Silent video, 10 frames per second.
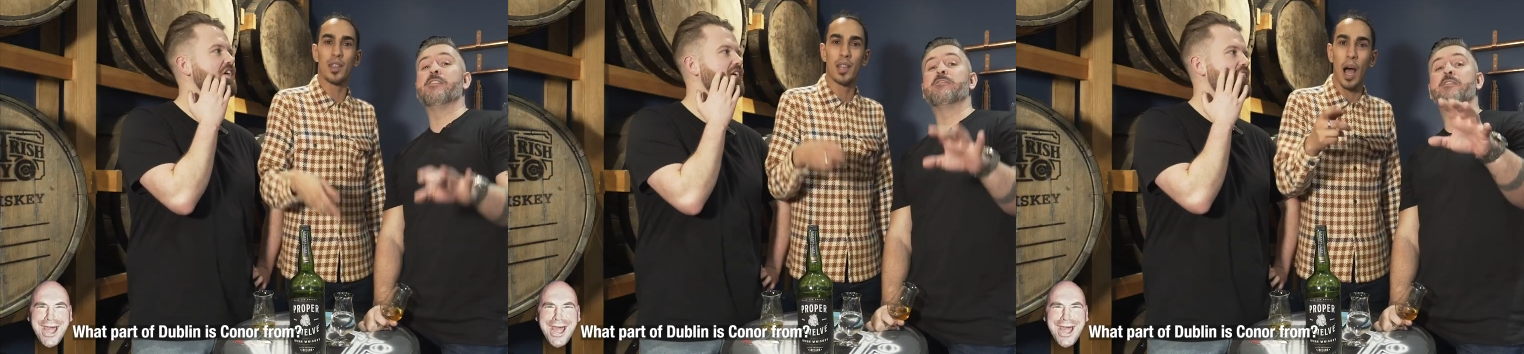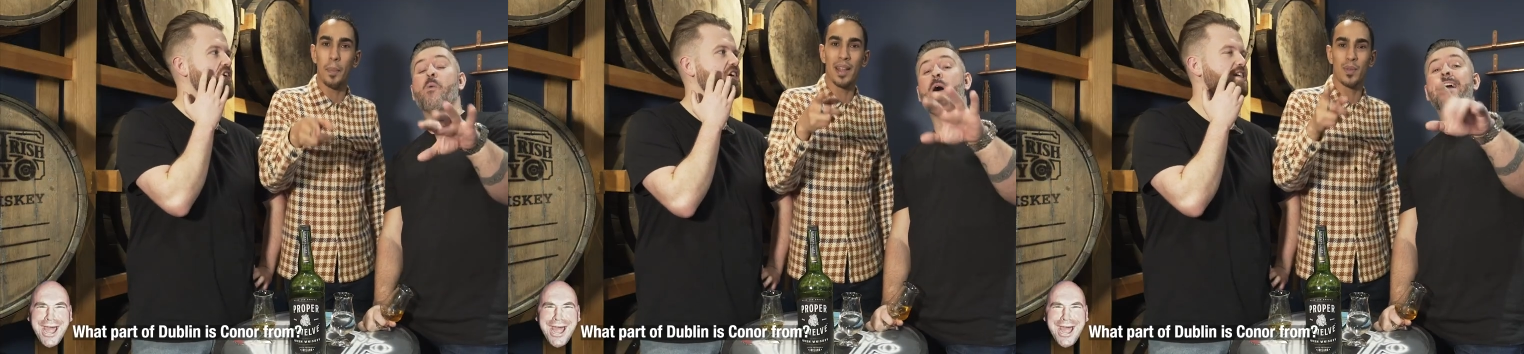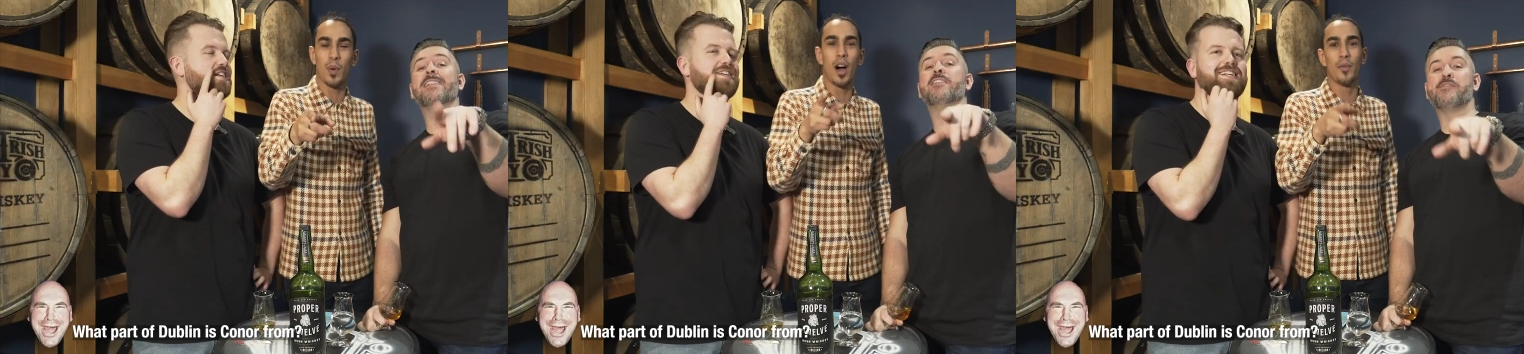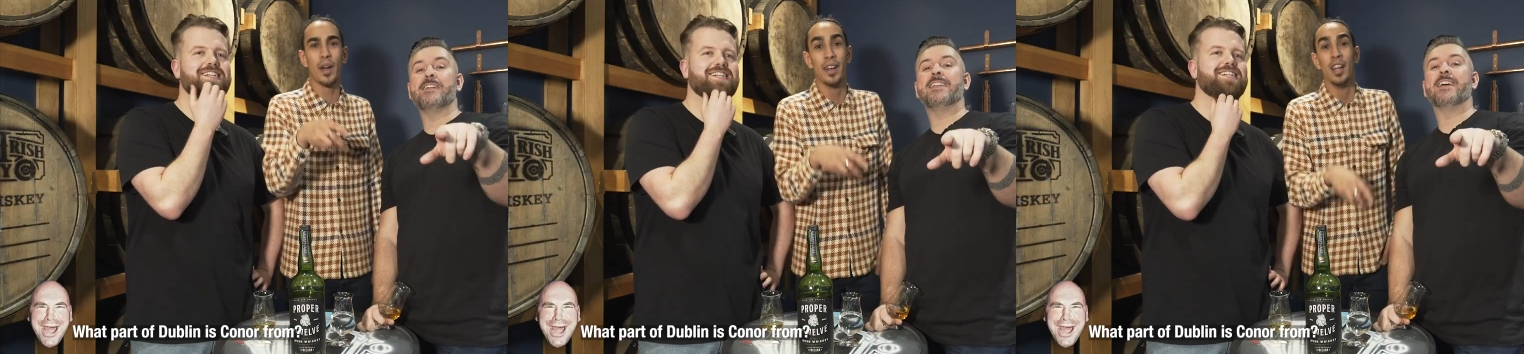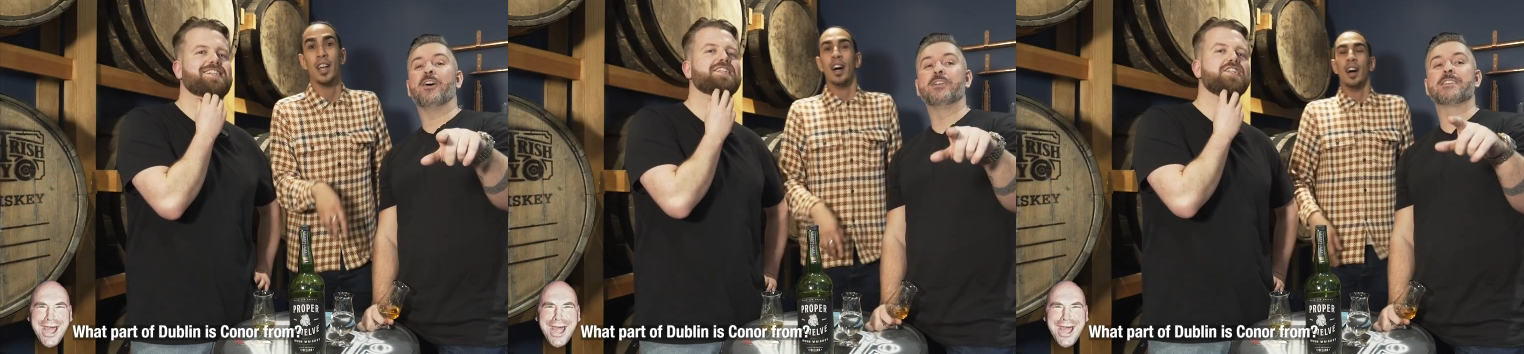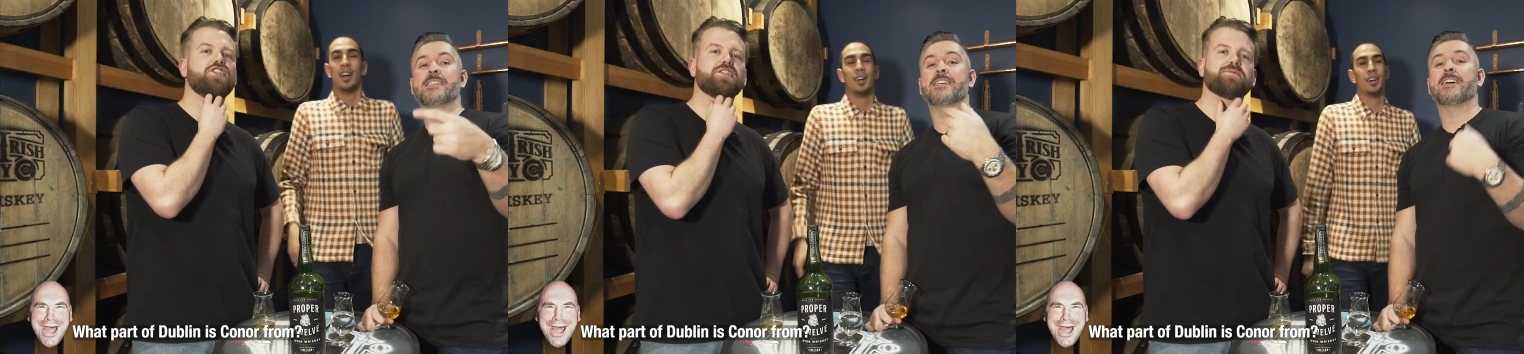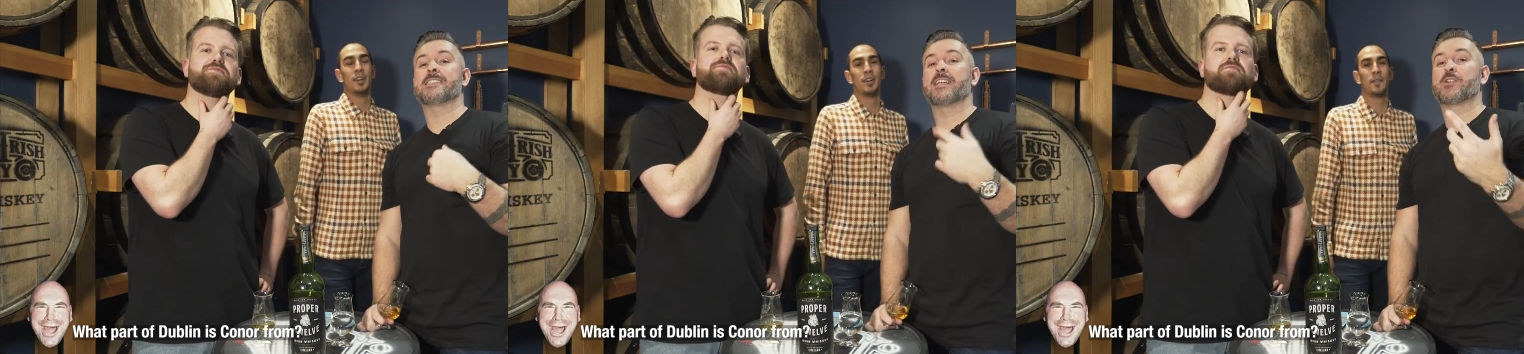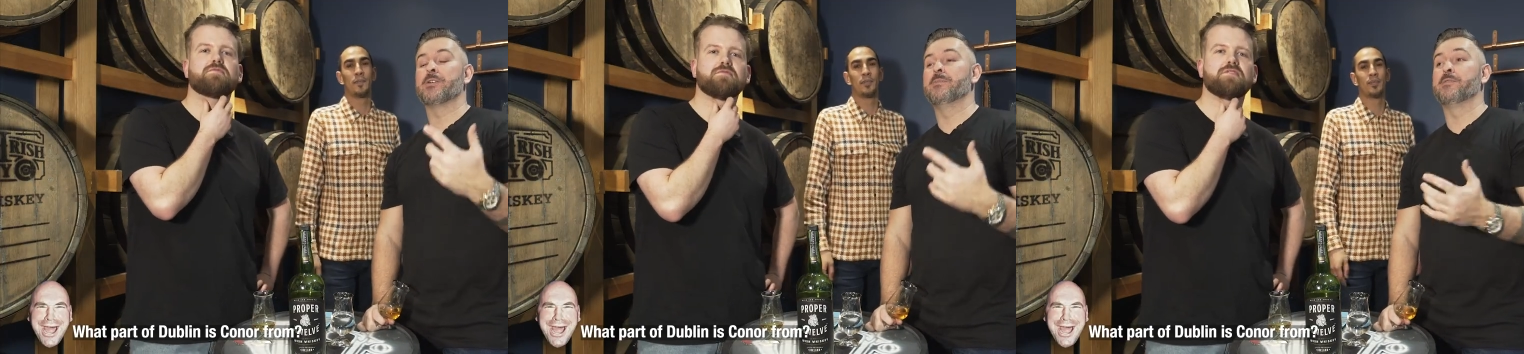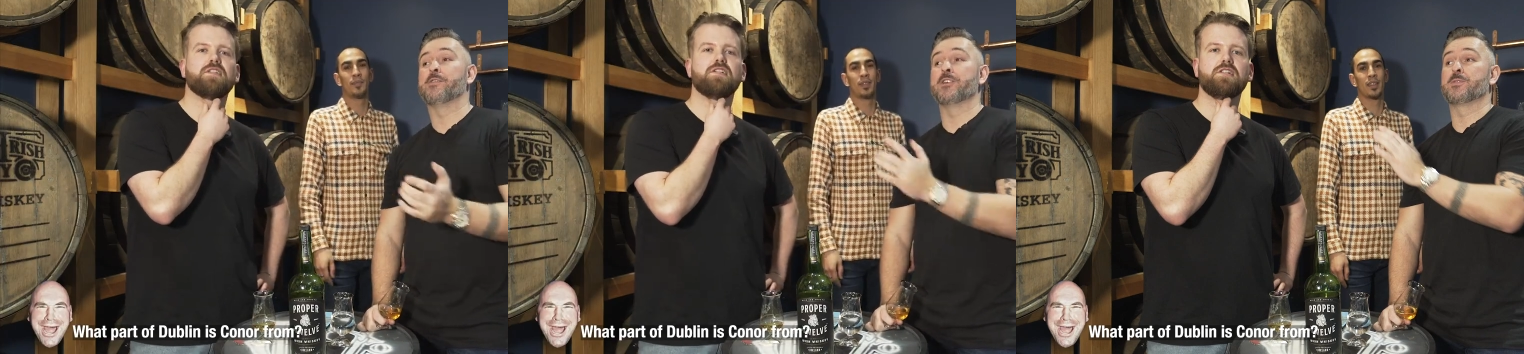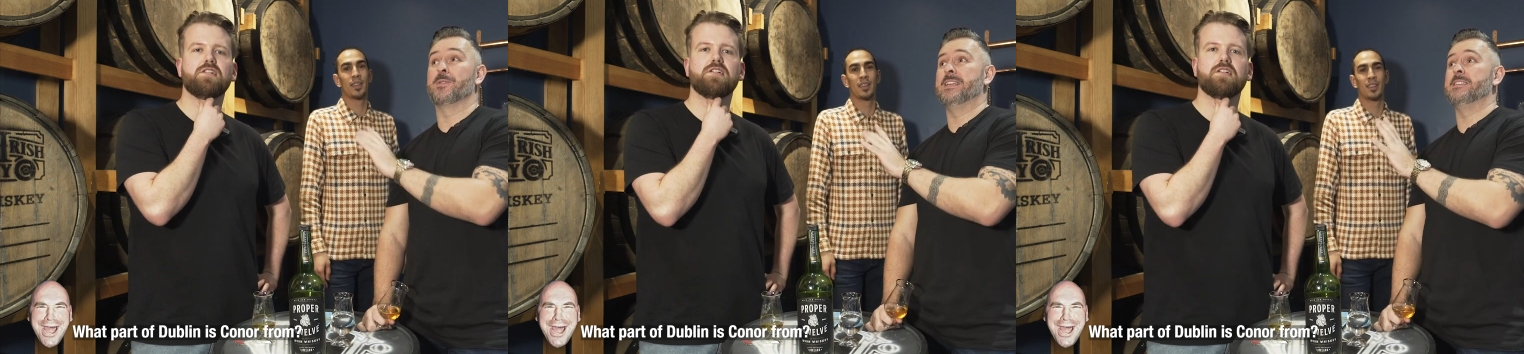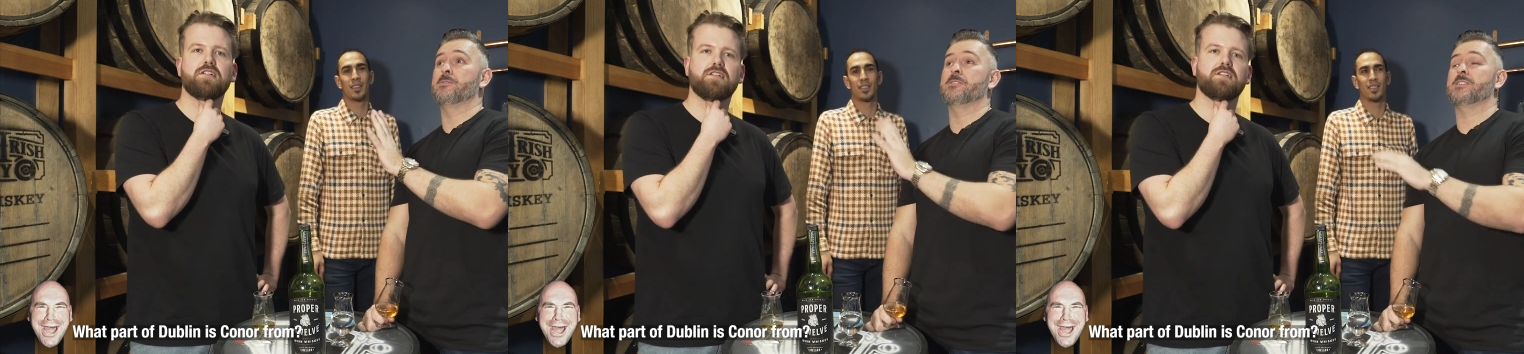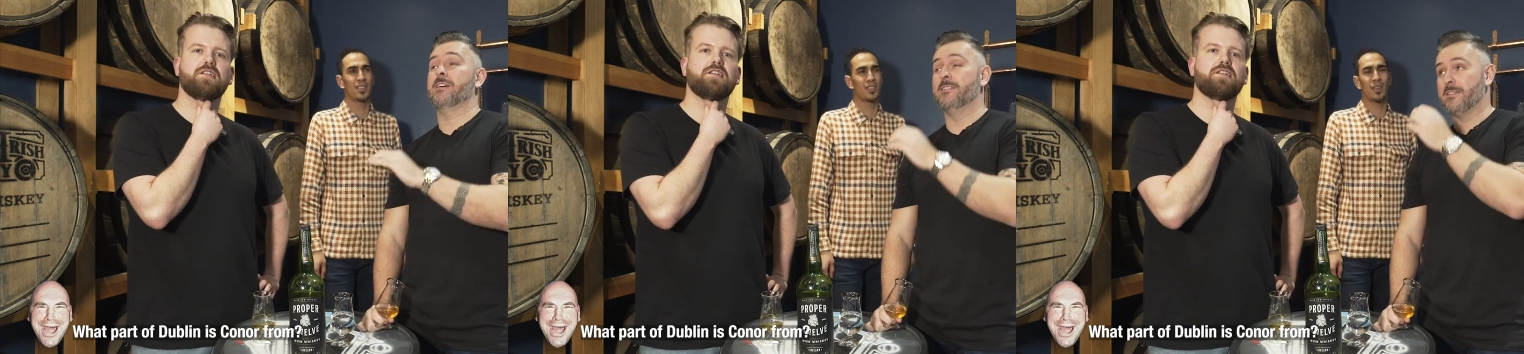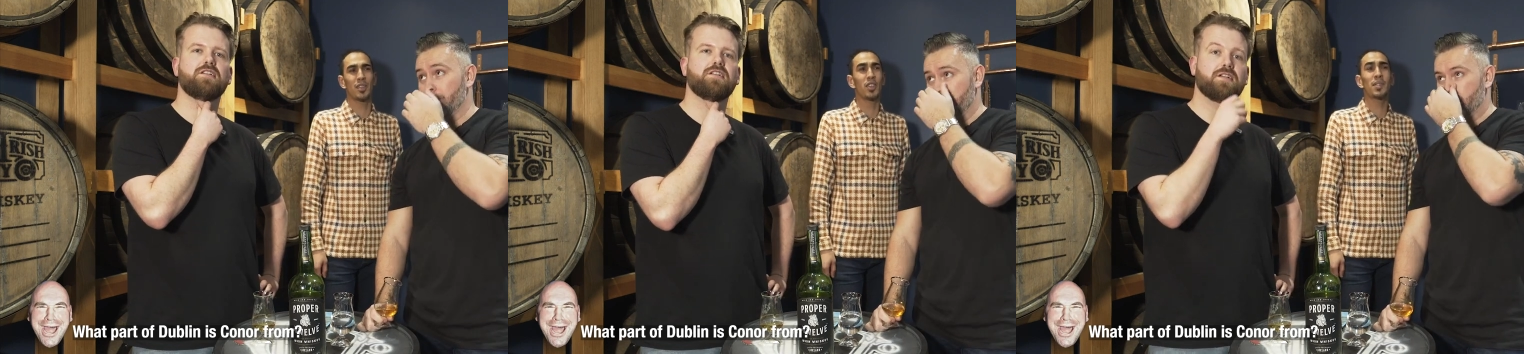Speaker 1: Dublin 12. If you rewind the video, you'll see I said Crumlin first when these two were shouting Dublin